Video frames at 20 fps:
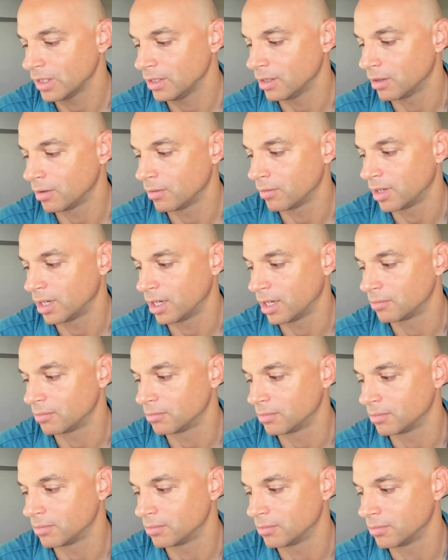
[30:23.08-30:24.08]

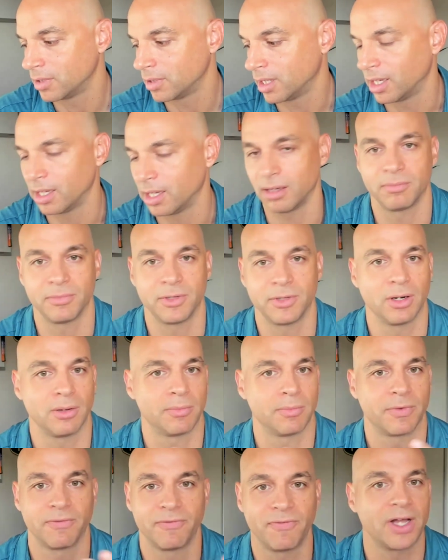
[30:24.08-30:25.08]

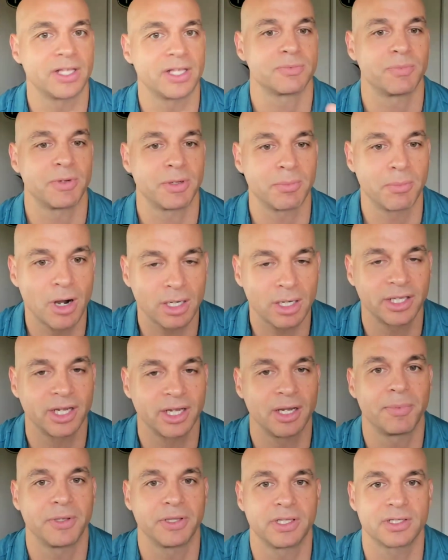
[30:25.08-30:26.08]
the fund's been marked
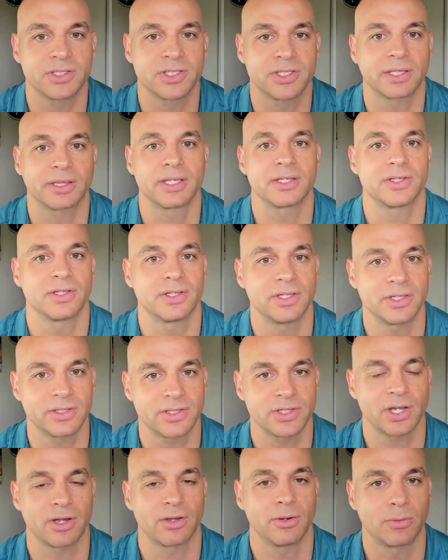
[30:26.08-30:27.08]
up and things like this, and this
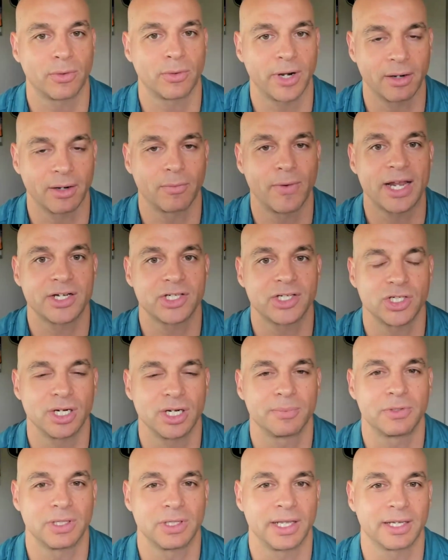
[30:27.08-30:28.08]
is how you ratchet
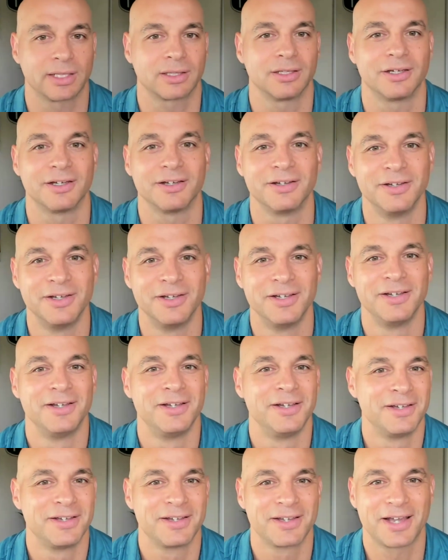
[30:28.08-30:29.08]
up to like the
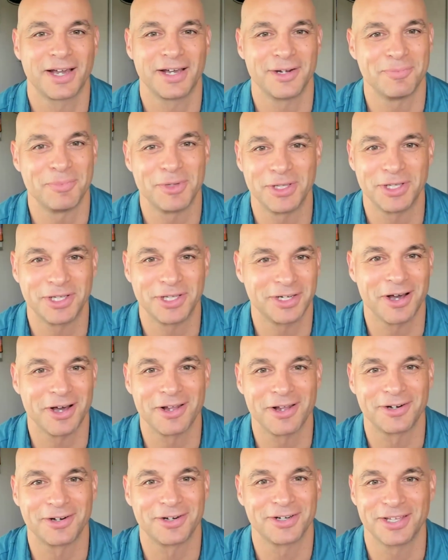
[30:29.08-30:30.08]
kind of $1
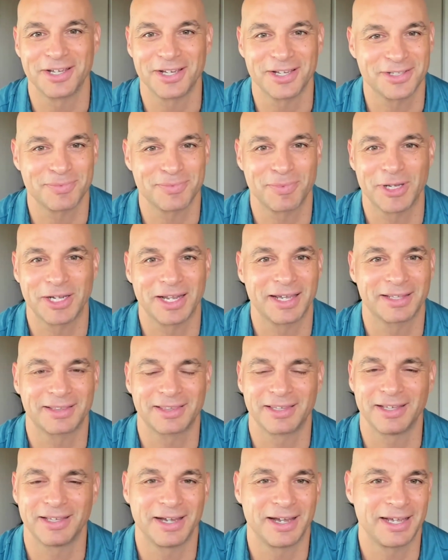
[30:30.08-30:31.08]
million things. But
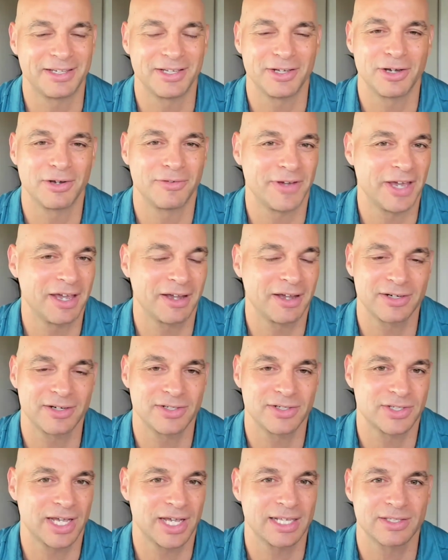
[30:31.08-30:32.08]
like the idea of
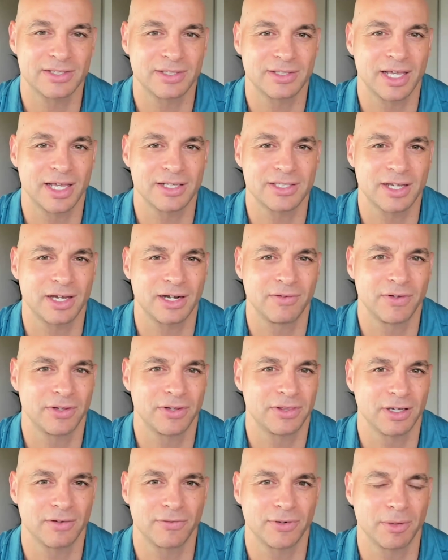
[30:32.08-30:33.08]
anchors, that's kind of
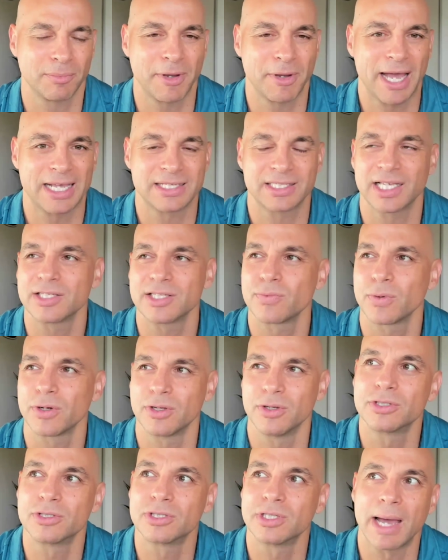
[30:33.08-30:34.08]
a thing for the past. That's
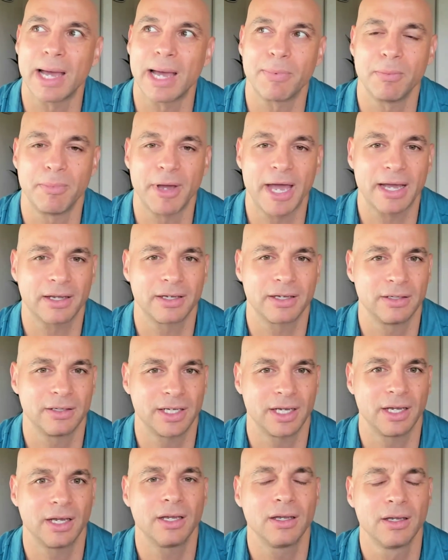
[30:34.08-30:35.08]
what used to happen back in the
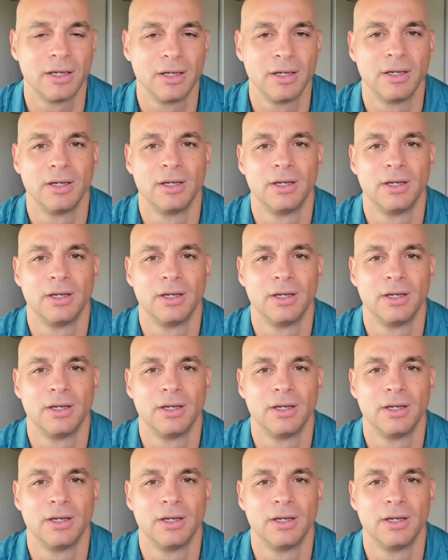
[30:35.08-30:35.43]
day,